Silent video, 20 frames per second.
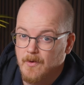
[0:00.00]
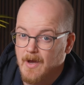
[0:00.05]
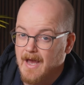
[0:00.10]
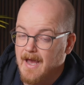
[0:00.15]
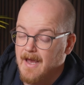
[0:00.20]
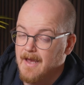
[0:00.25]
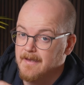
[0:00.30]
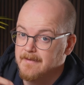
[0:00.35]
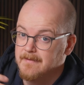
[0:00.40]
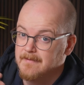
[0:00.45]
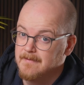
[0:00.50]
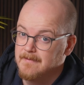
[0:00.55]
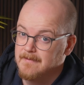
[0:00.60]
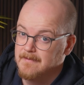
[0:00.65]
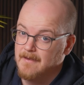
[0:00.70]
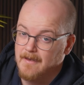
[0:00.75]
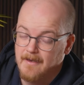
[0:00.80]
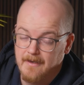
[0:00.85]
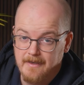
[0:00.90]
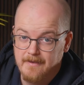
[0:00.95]

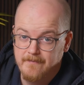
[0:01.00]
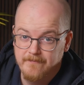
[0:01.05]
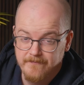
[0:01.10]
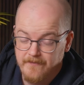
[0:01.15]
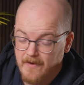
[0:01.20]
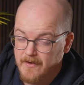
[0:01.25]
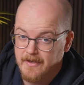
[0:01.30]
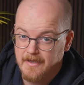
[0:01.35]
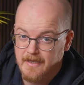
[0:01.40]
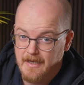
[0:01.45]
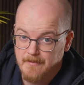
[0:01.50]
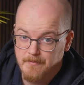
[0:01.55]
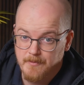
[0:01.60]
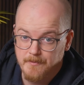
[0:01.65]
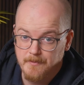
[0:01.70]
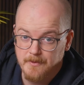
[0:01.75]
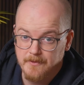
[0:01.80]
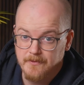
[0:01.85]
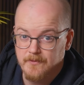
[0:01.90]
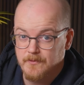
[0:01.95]
has a very
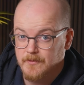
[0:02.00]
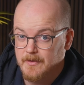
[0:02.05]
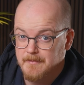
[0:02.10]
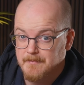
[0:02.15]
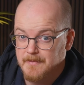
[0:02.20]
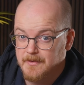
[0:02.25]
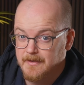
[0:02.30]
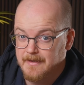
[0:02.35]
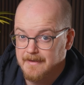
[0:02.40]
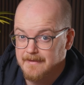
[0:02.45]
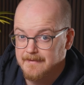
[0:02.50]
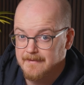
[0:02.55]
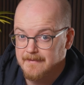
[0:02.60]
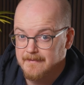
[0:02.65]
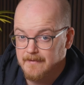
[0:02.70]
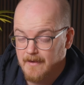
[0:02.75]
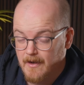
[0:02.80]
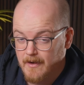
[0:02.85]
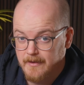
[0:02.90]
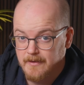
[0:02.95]
capable streamer
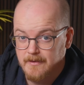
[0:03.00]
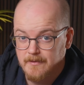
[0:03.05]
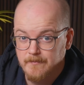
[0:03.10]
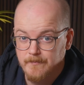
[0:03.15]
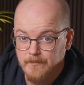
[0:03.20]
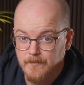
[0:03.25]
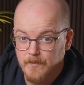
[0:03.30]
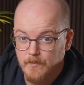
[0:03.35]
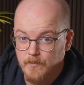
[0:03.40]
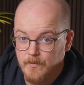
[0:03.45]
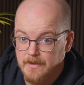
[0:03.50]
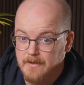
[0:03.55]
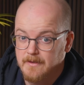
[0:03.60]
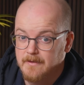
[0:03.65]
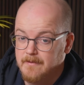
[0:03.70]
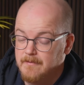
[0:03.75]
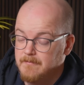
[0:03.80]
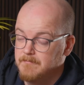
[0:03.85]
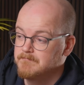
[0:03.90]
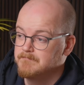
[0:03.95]
inside with
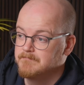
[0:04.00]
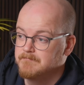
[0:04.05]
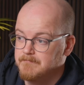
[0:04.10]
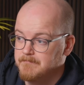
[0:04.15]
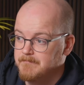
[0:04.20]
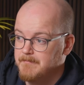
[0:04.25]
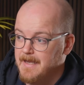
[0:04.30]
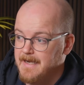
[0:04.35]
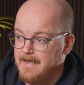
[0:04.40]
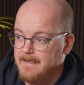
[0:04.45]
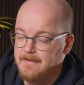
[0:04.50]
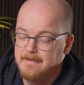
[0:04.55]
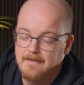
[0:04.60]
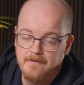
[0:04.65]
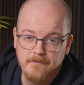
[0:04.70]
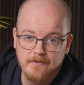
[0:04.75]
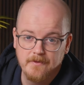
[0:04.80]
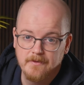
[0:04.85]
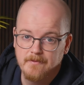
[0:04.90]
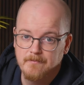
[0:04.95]
many
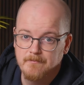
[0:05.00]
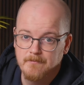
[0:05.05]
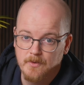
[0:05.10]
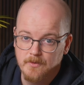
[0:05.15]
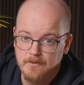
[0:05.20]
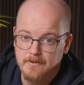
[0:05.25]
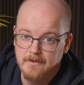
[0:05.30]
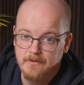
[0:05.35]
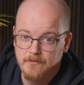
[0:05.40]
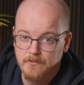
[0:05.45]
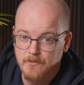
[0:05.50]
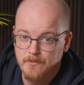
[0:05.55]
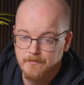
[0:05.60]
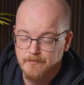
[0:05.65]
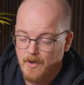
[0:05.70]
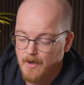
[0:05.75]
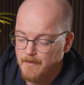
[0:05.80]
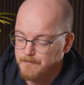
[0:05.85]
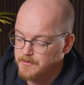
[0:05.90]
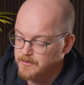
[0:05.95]
different multi-room
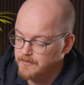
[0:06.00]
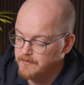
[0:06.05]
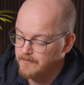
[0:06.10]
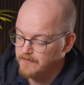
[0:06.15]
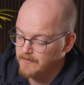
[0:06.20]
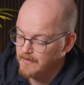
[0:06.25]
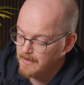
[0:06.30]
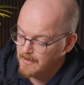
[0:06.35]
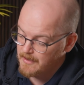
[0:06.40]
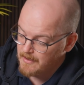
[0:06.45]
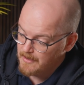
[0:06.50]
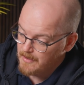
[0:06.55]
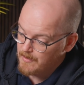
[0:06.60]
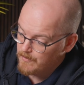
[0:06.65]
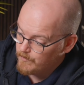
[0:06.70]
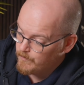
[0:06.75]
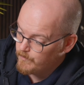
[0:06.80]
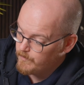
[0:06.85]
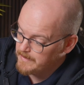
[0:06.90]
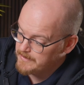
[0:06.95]
options,
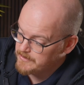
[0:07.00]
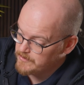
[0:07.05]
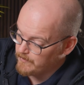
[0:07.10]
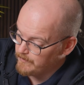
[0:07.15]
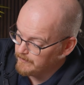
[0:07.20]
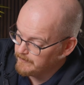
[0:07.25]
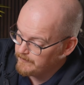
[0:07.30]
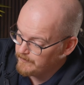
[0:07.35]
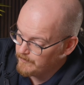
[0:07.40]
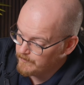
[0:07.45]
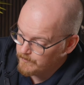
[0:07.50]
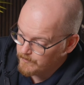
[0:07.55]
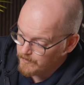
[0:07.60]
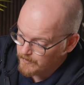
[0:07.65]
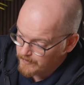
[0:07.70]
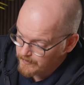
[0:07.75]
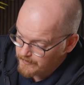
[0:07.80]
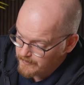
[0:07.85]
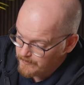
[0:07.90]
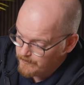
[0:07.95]
which also
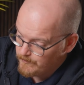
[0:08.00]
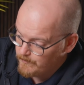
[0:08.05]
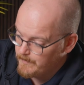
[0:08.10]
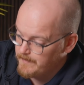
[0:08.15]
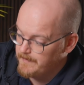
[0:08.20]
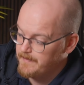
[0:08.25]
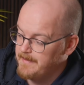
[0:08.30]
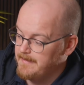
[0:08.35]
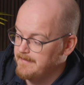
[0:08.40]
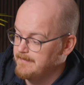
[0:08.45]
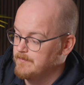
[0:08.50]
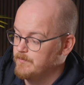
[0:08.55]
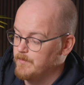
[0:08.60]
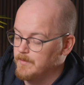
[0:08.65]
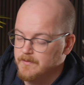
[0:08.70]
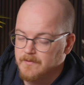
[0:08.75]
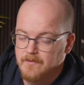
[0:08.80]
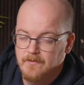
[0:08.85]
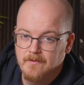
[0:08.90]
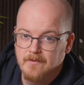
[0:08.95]
work with these
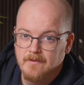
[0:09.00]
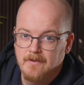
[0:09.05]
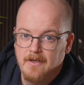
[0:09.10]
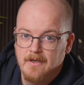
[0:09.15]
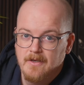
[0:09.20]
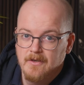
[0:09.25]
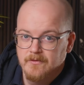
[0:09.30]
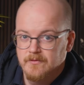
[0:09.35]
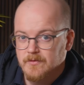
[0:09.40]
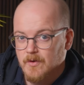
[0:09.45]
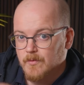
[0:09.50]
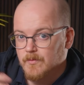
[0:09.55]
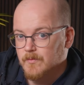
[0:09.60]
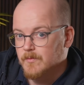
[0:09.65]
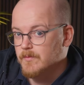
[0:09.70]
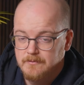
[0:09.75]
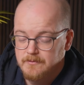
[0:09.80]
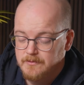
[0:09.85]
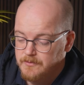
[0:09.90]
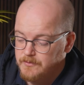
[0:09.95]
ones. So
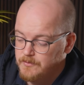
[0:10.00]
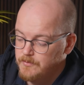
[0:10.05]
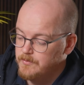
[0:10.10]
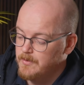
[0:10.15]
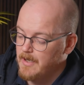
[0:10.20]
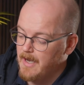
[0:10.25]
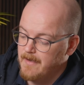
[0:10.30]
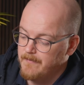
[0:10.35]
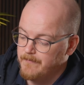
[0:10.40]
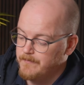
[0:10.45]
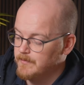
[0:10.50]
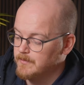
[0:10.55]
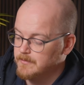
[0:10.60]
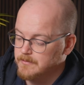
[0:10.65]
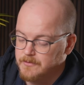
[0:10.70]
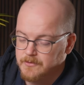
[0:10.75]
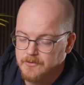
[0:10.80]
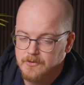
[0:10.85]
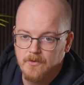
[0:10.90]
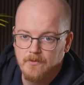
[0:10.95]
you have full
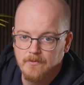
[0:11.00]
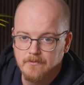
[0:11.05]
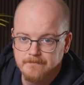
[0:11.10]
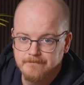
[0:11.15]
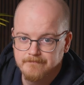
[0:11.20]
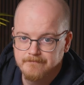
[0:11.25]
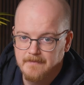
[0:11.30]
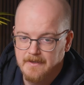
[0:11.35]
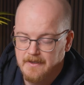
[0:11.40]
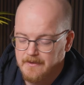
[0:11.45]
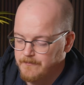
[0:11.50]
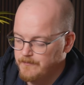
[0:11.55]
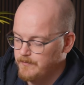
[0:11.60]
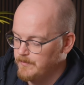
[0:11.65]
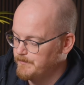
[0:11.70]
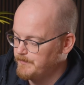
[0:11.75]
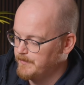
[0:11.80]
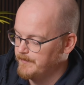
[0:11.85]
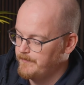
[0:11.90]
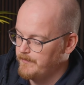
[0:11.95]
control. If
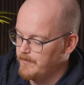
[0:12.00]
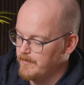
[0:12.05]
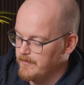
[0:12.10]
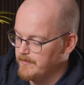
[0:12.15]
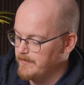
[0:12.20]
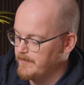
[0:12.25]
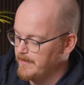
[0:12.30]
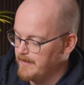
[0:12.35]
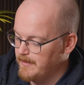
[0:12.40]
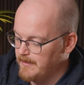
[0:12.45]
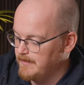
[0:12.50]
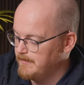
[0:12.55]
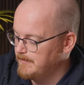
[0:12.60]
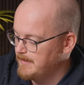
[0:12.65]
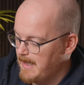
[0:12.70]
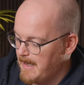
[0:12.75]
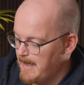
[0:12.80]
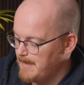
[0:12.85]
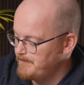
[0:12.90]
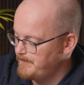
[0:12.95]
you prefer the
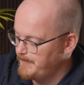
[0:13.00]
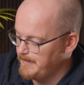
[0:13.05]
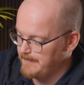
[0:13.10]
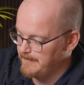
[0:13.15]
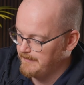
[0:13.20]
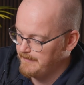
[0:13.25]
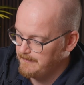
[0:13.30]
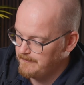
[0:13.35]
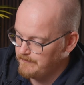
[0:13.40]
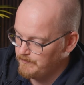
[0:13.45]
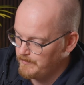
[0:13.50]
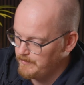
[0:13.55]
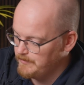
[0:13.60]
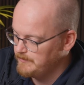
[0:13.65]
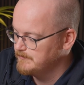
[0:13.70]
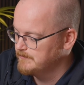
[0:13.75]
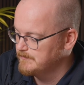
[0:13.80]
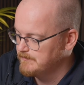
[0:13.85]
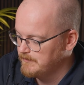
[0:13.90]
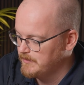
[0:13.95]
app in this
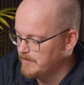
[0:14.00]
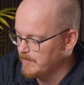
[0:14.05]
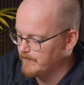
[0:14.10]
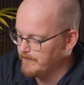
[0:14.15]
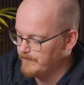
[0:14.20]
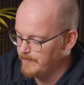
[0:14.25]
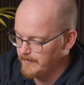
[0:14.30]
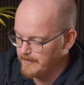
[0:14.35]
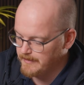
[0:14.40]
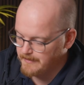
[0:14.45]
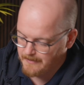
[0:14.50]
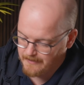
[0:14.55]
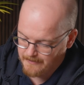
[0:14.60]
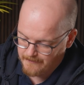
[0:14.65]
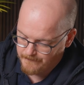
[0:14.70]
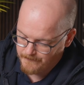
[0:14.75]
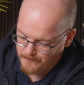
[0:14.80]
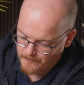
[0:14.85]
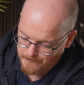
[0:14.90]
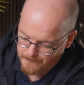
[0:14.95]
one, go for it.
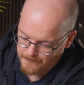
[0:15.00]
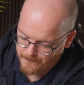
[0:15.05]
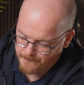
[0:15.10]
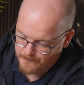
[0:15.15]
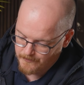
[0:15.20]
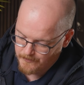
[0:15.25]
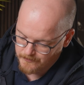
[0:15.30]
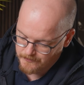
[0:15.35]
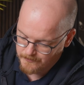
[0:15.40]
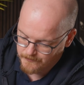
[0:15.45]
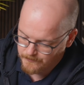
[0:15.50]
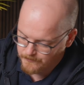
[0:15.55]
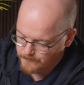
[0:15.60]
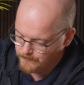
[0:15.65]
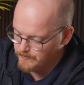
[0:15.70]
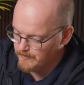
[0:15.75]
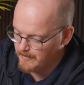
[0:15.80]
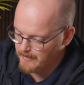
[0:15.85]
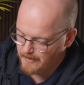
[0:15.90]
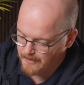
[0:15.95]
If you prefer to
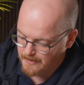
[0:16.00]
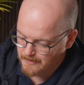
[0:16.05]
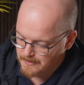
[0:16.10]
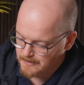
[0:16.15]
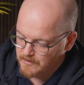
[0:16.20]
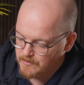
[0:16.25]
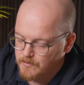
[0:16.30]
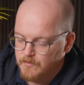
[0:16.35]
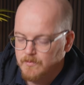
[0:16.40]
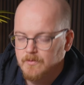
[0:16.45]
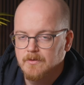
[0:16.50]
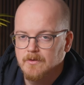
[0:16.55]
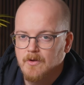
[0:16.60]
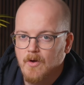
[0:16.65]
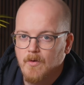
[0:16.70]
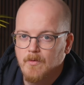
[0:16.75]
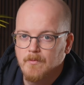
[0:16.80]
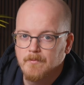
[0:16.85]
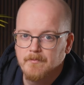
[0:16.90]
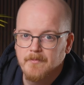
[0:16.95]
do a Google
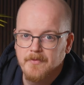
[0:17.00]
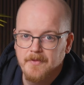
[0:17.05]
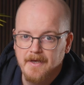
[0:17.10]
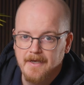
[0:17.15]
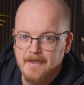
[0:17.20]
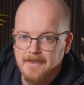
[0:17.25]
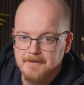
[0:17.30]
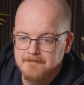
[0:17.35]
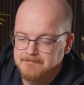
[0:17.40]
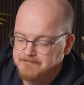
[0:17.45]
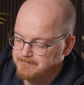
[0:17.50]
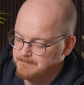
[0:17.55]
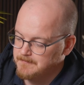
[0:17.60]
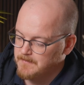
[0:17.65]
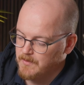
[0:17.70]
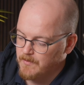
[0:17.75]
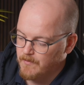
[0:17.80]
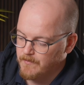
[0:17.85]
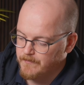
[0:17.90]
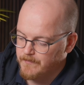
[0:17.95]
Home thing,
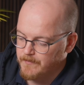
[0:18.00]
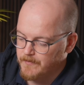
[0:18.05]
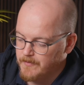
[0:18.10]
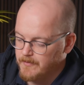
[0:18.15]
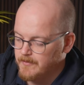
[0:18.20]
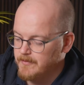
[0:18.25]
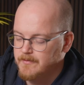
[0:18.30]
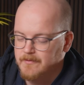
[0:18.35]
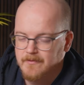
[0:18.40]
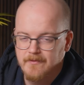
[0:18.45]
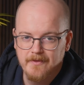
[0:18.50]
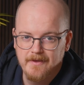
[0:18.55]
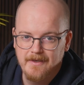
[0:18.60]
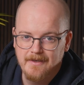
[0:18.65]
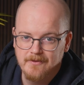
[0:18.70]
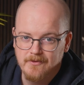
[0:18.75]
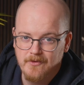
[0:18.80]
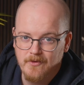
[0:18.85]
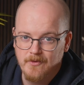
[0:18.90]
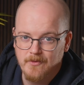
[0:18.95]
go for the
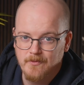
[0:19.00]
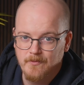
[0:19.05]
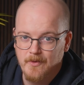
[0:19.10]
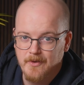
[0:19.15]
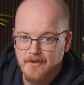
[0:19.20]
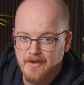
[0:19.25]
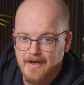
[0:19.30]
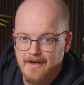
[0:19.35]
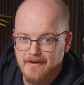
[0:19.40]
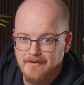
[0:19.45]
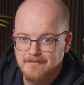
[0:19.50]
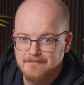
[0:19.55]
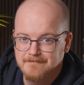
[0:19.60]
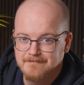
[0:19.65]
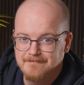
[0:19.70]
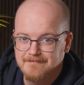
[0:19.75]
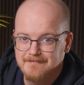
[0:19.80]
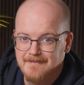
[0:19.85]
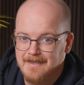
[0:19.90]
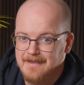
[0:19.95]
internal one here.
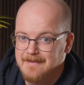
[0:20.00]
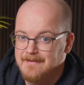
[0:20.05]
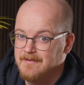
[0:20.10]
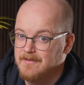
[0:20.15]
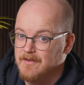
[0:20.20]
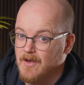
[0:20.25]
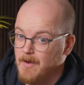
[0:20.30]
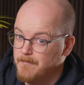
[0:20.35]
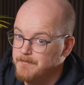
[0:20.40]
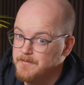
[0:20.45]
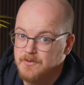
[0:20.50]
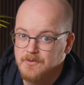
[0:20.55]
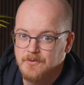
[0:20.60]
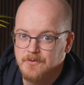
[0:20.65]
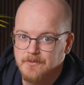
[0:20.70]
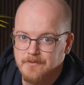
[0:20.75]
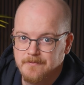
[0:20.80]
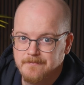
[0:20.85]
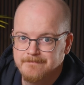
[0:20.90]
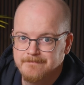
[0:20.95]
It's up to you.